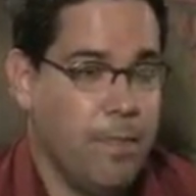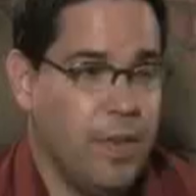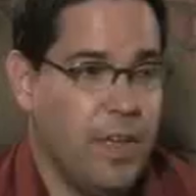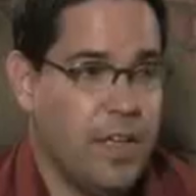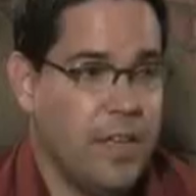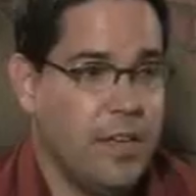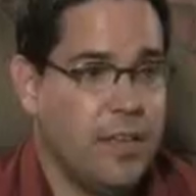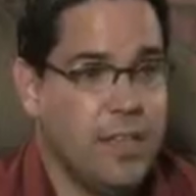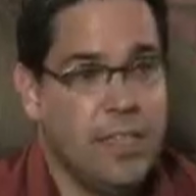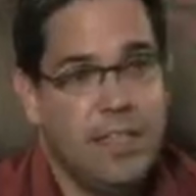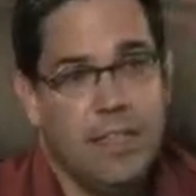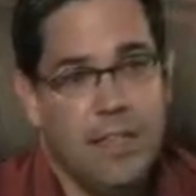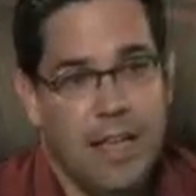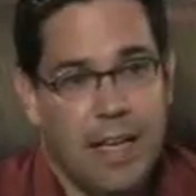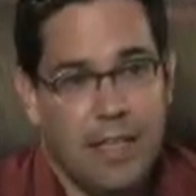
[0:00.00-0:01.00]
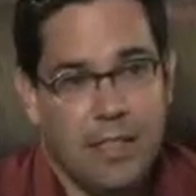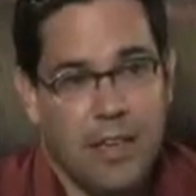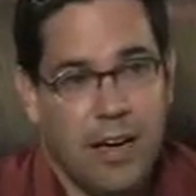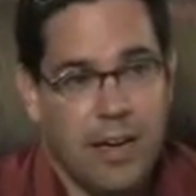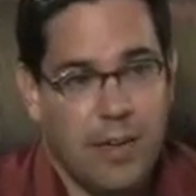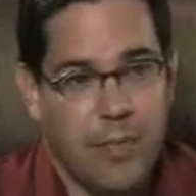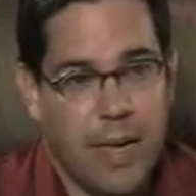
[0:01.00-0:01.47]
In Disneyland's
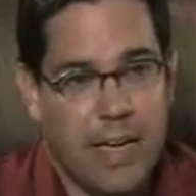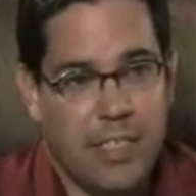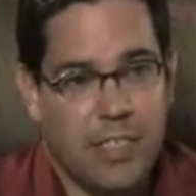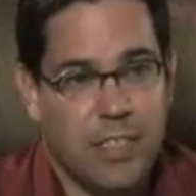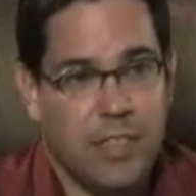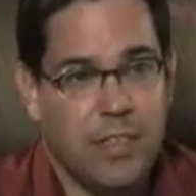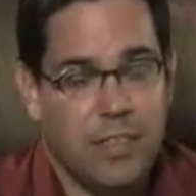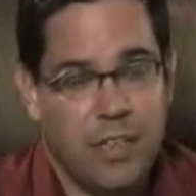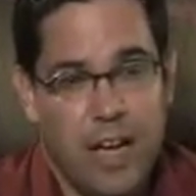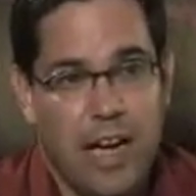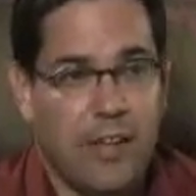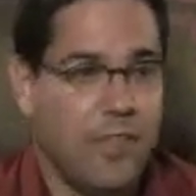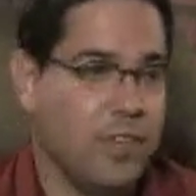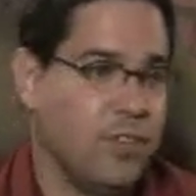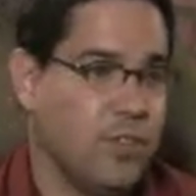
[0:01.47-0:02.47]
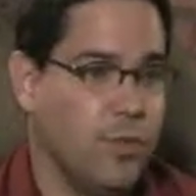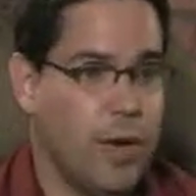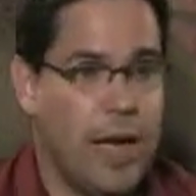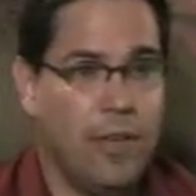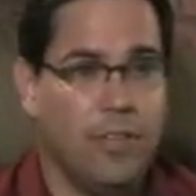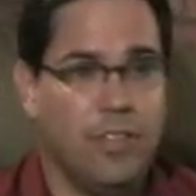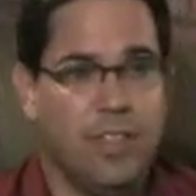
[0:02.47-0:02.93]
Haunted Mansion, there's kind of a
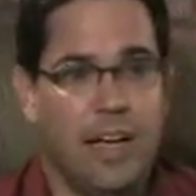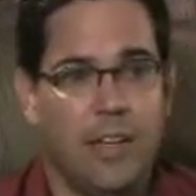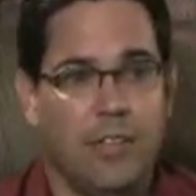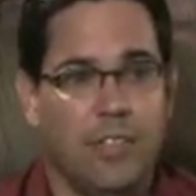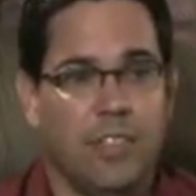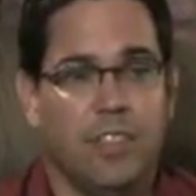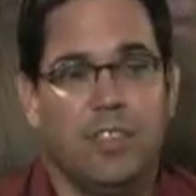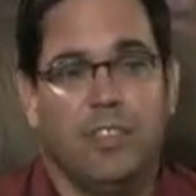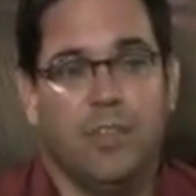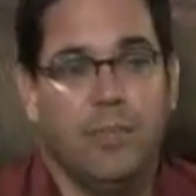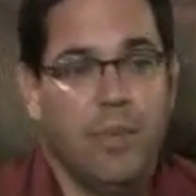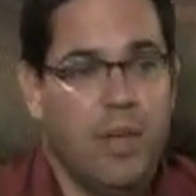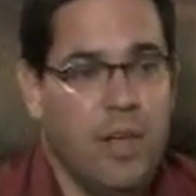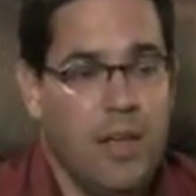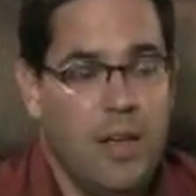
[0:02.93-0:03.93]
surround sound system